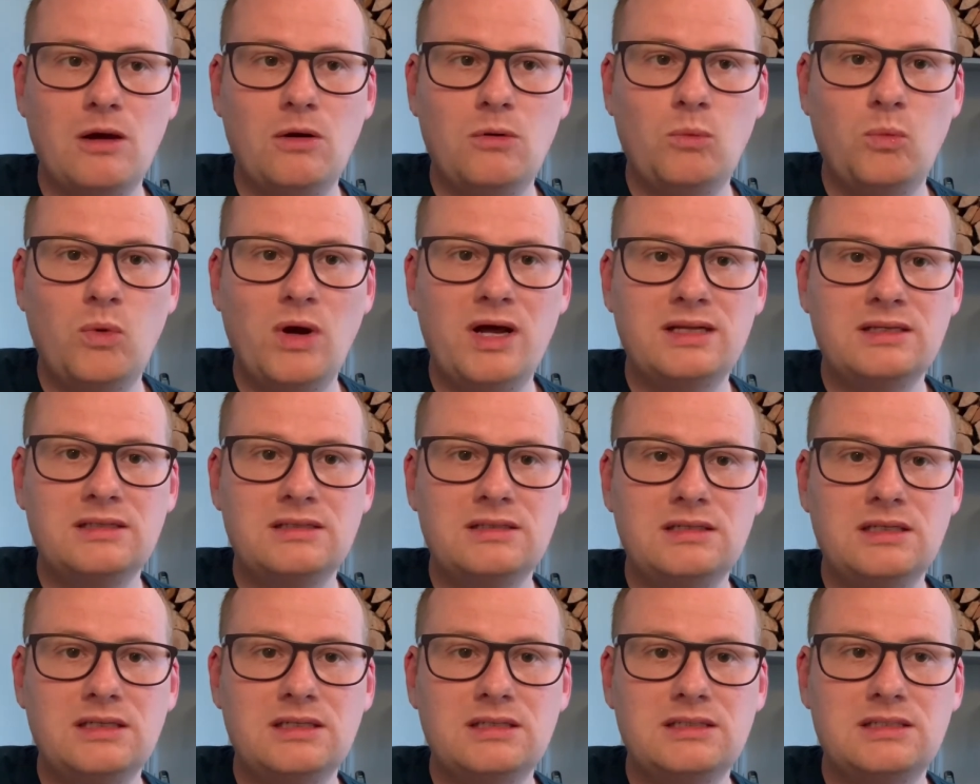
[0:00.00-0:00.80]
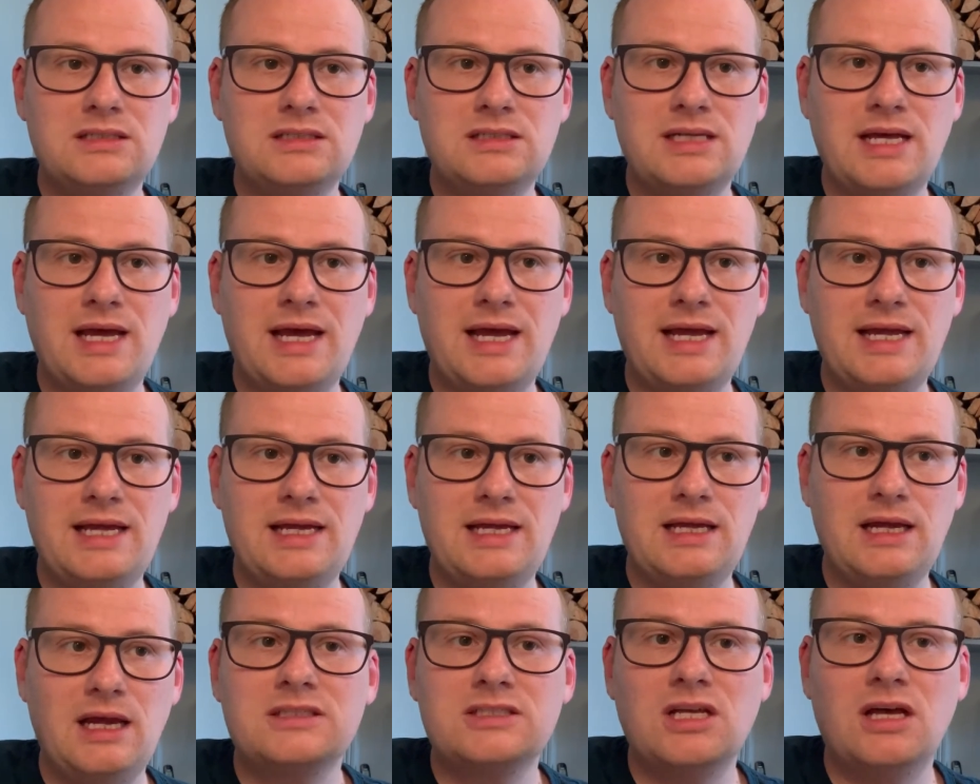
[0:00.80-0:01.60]
One
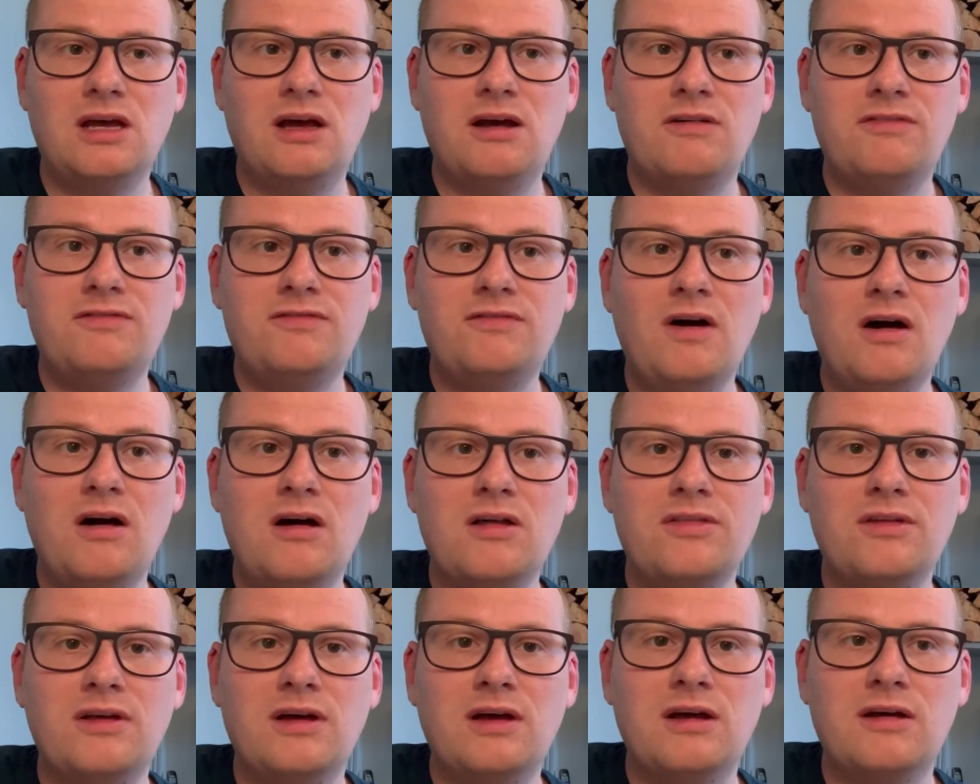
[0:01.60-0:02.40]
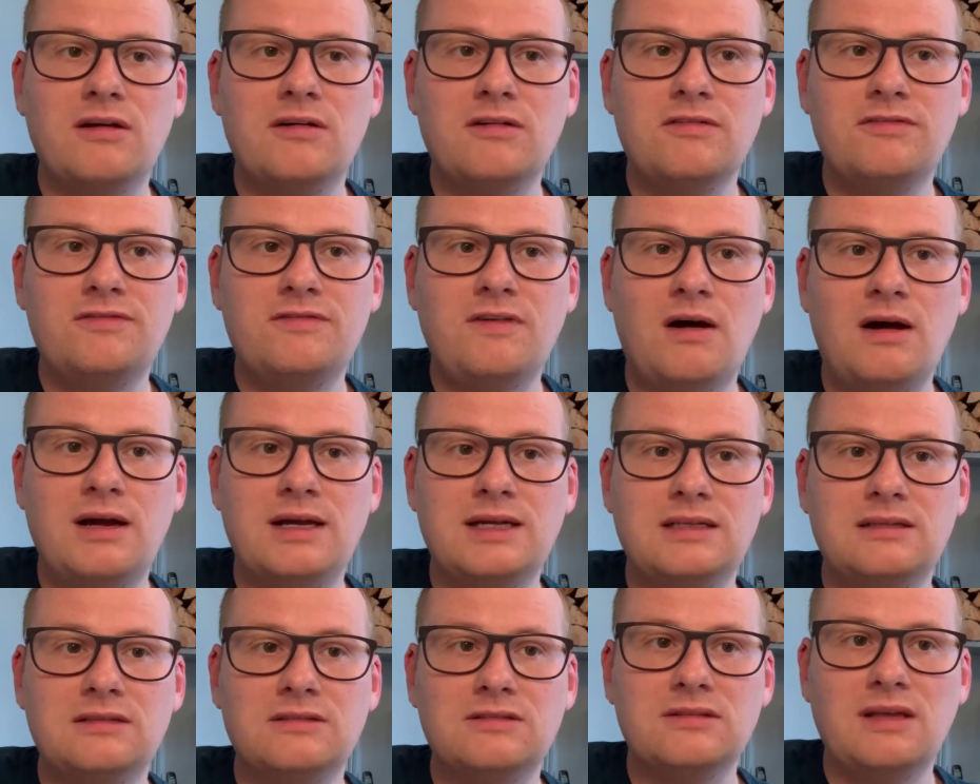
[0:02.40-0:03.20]
day her father
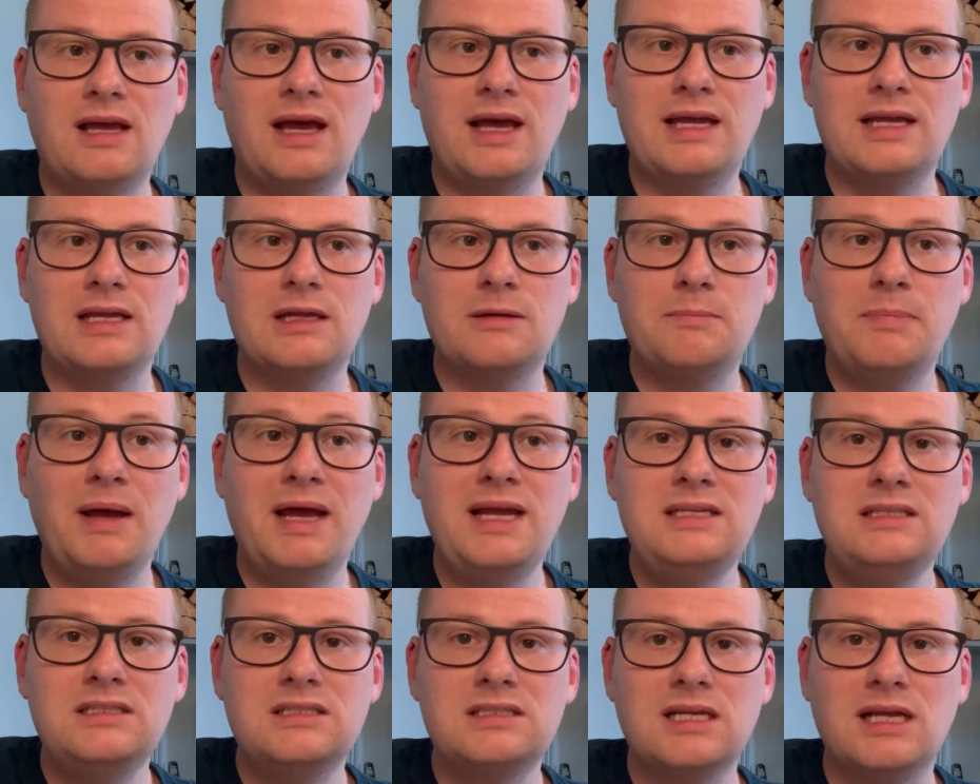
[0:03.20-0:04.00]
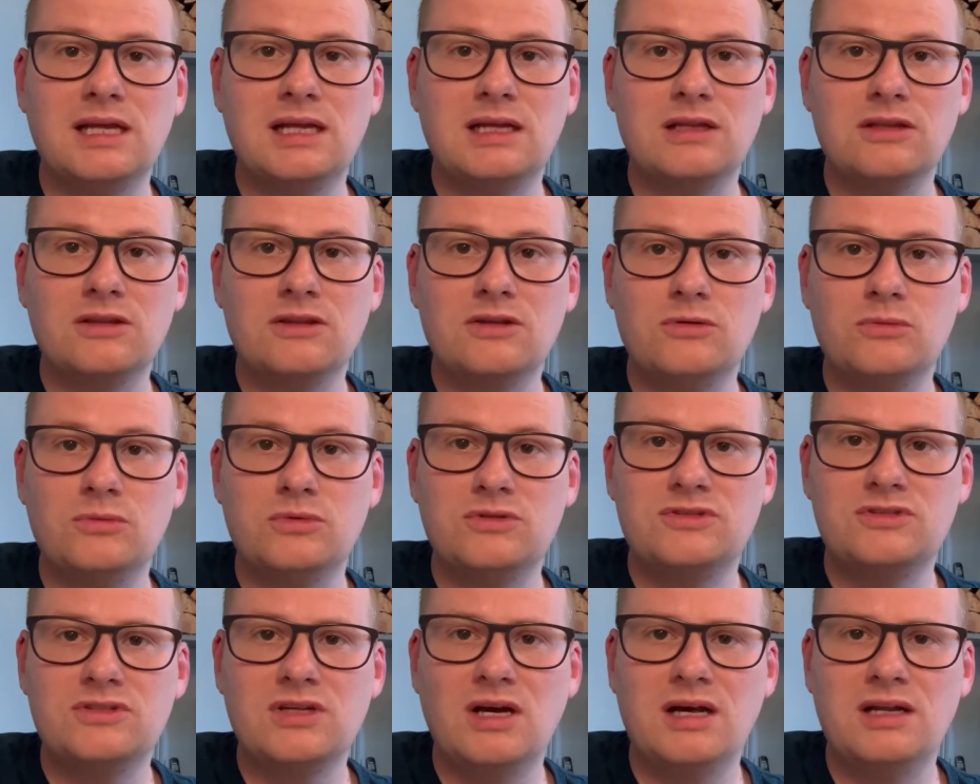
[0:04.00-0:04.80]
finds a painting that
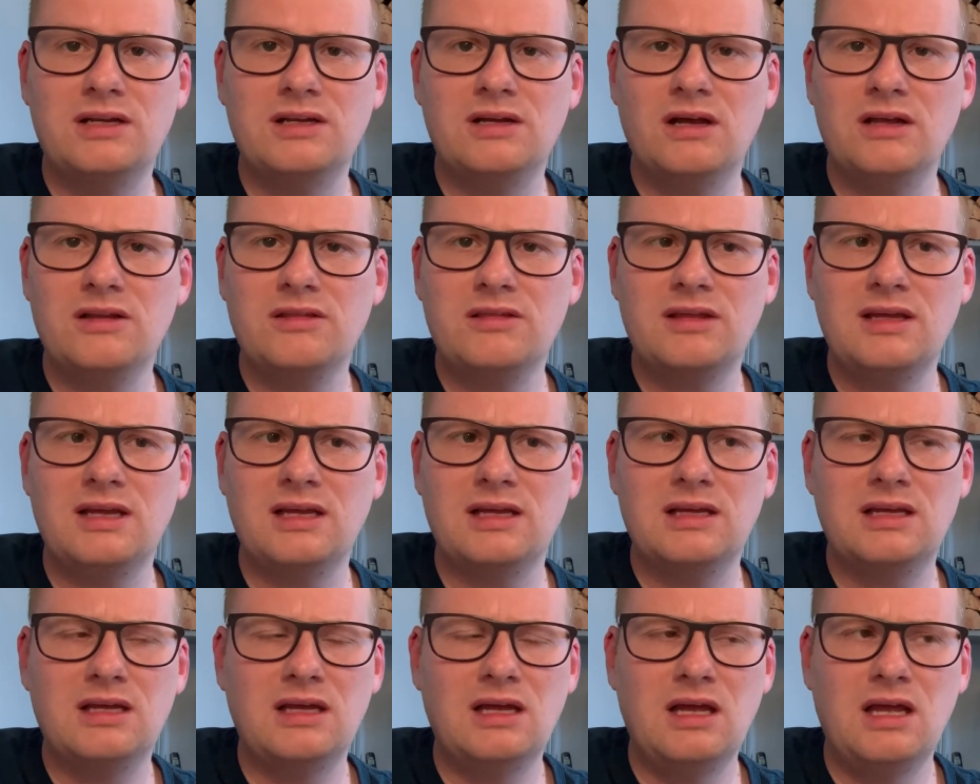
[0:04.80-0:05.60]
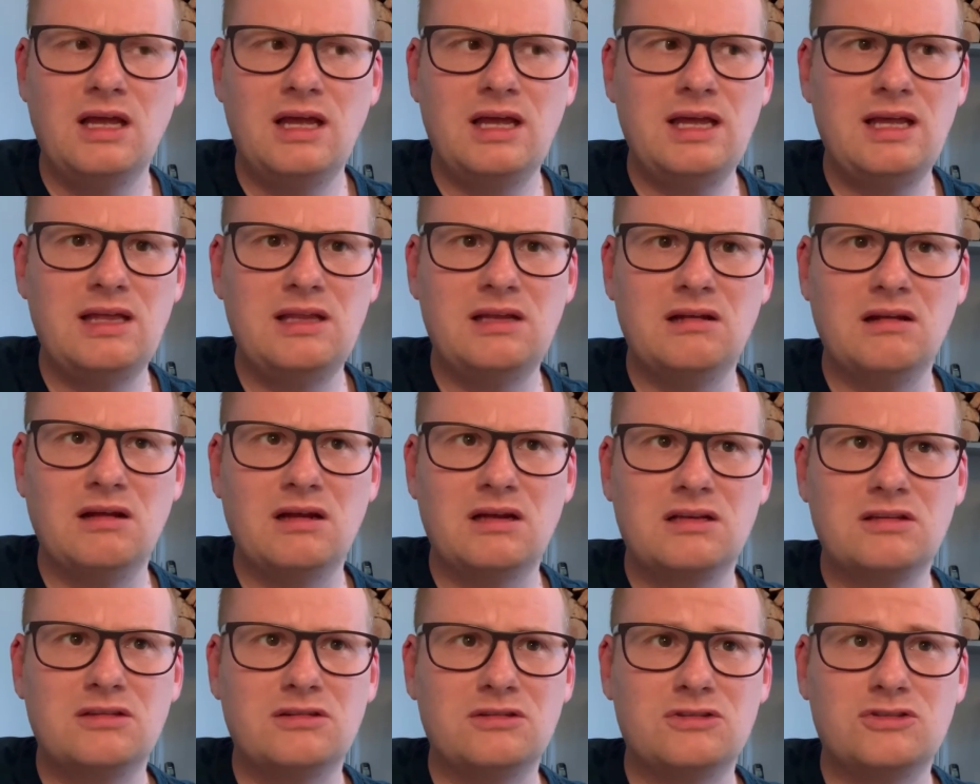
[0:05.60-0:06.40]
was done, I think, in
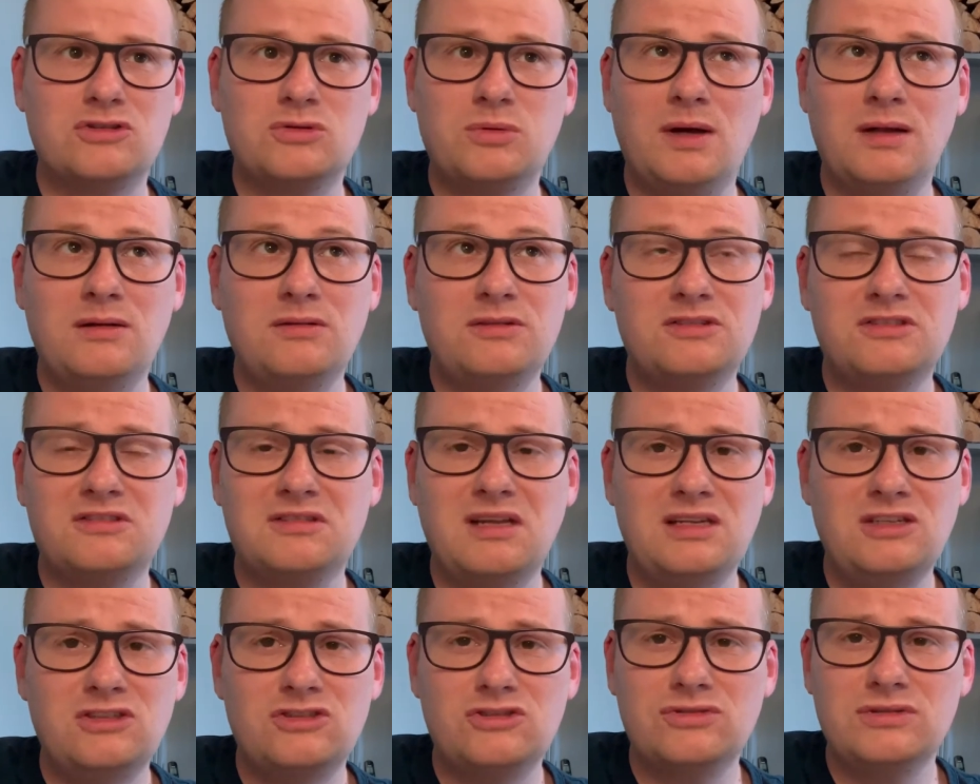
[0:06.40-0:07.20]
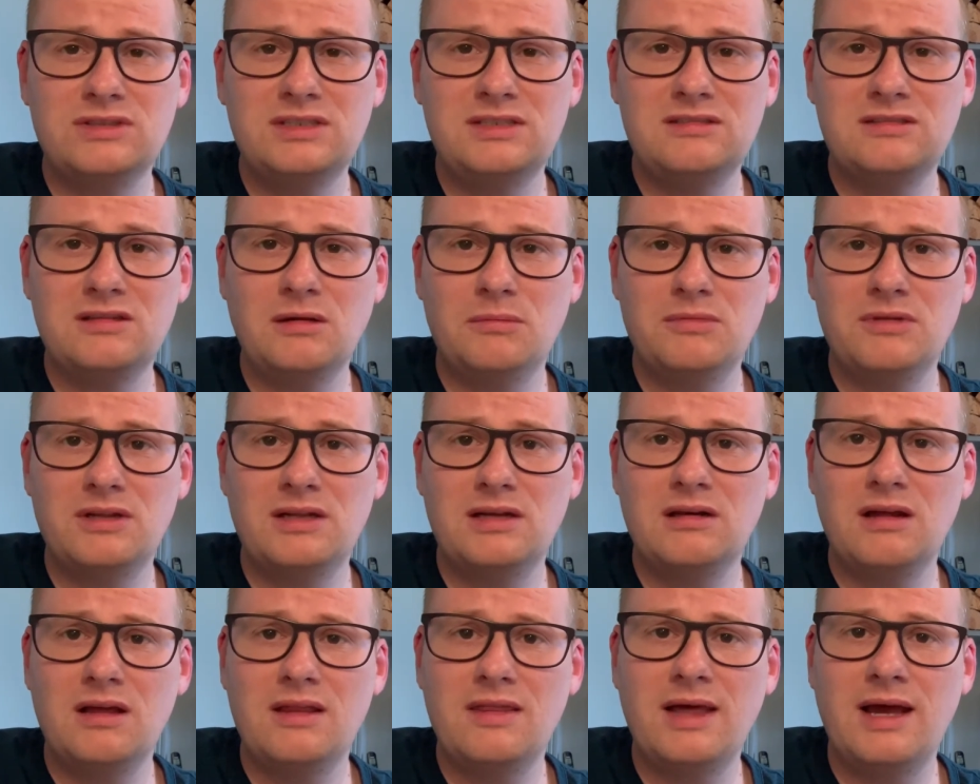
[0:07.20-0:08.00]
like the 12th century,
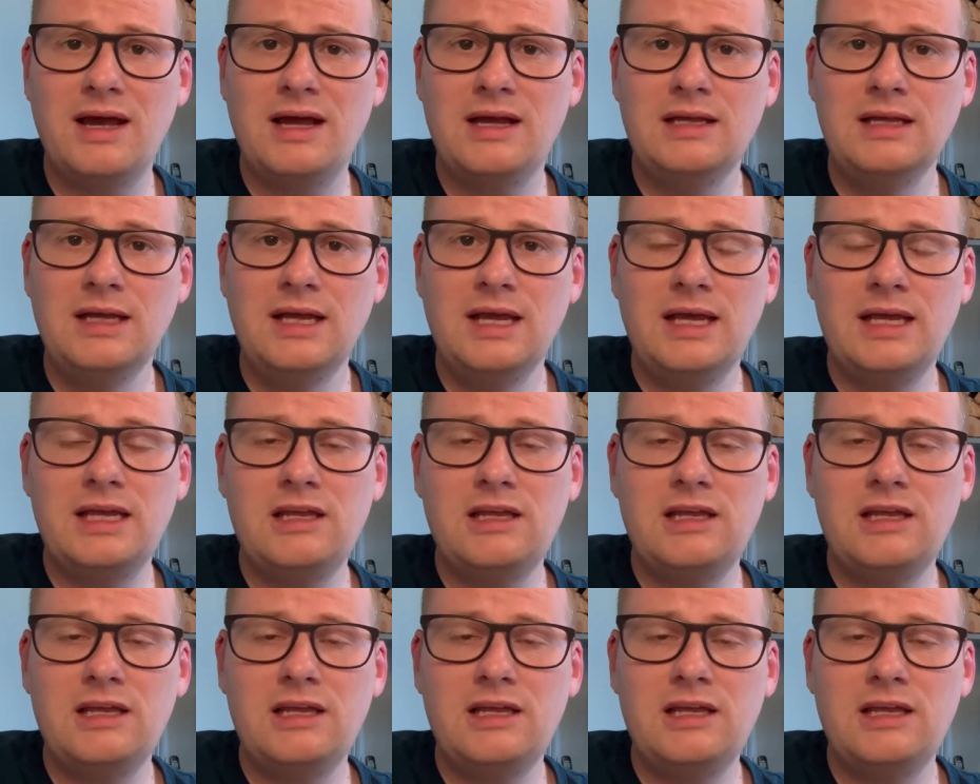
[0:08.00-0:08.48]
something like that.